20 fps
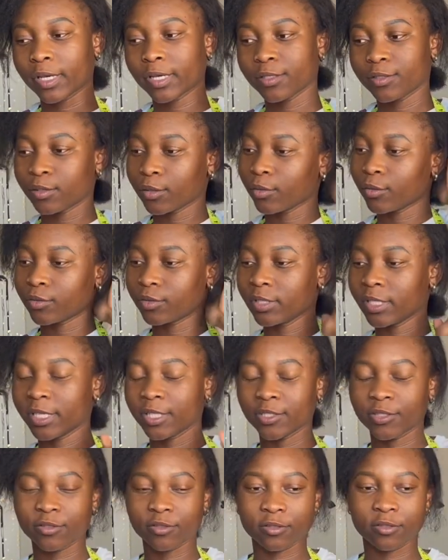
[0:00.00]
So today
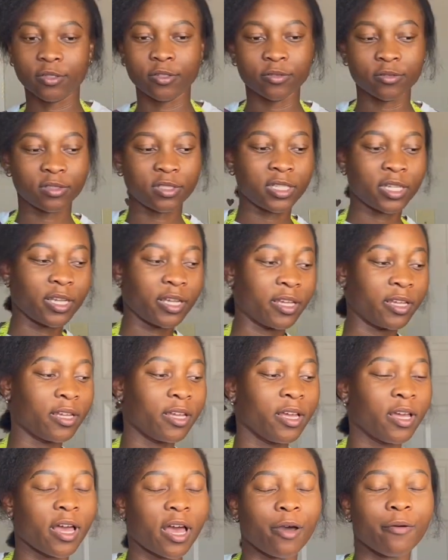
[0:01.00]
is Tuesday.
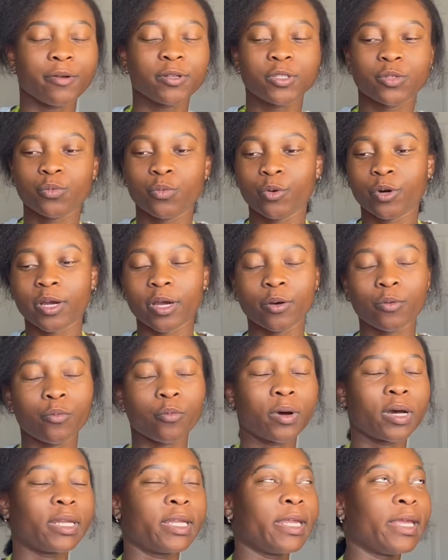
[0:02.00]
I went to work at
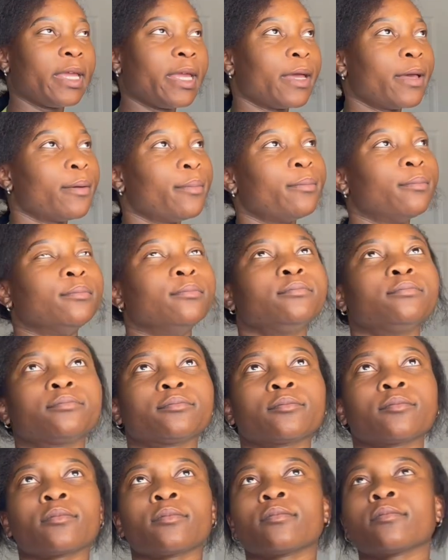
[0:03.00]
1 a.m.
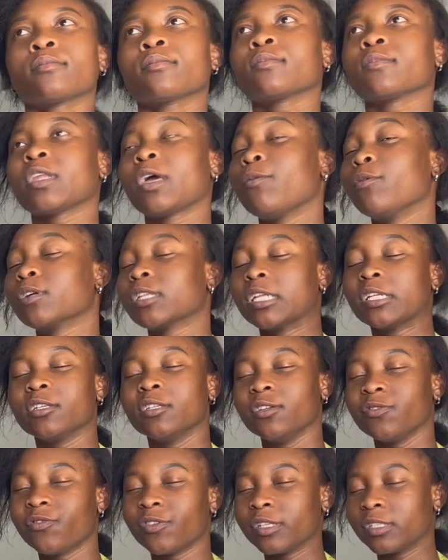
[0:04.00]
I worked at a
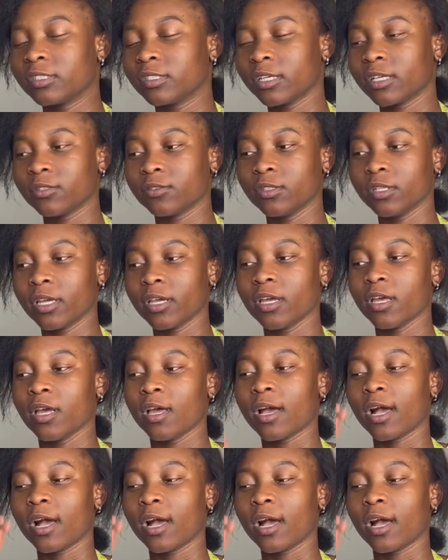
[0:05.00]
different site today.